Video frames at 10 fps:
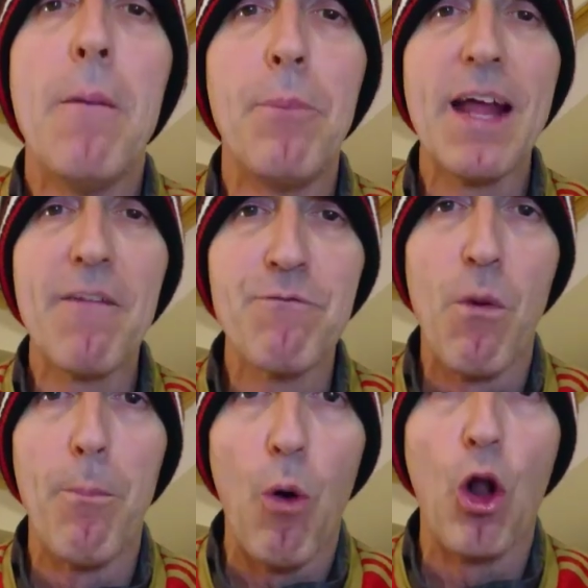Playing
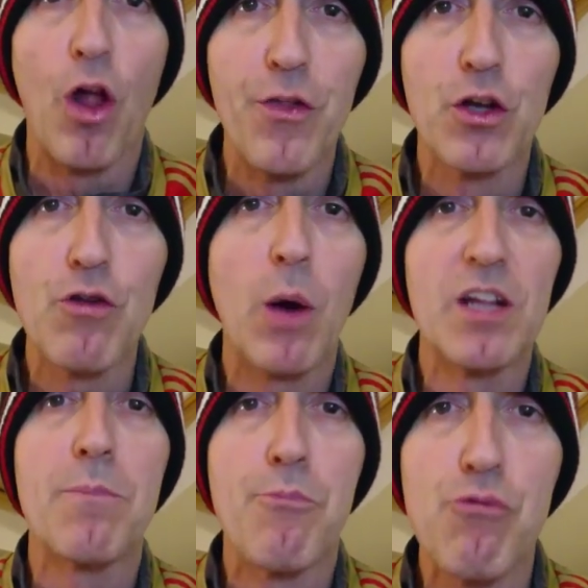football on the ground,
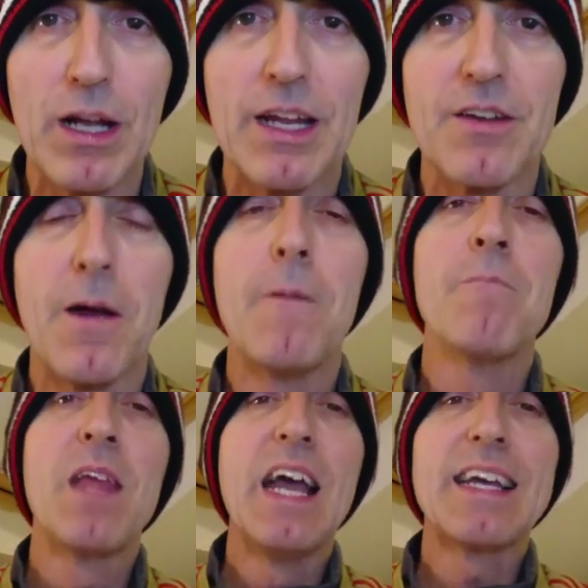it's brilliant.
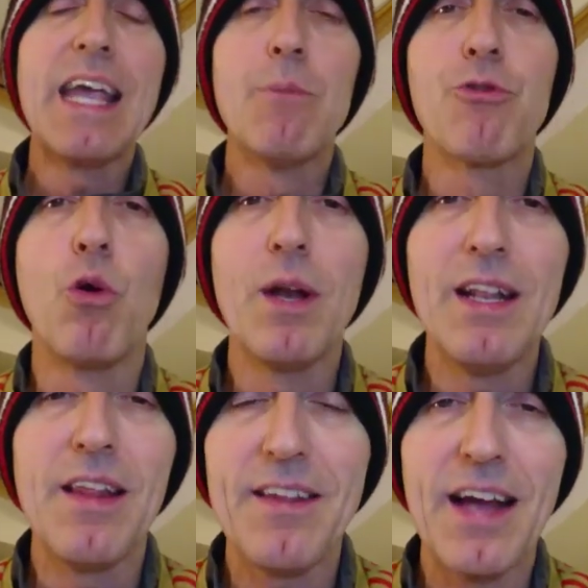Came through it
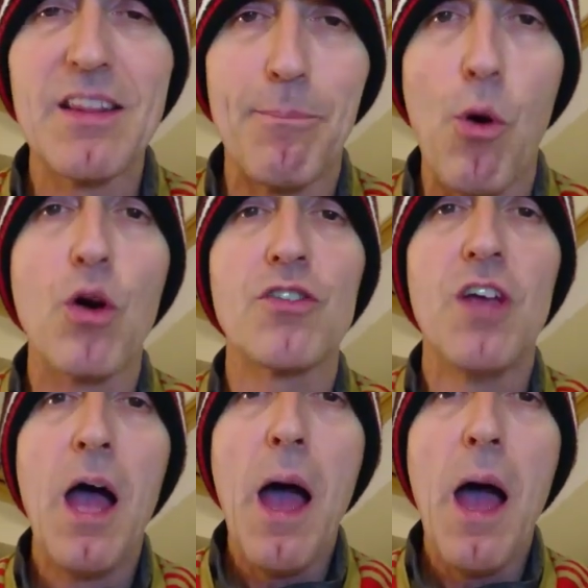inside the box.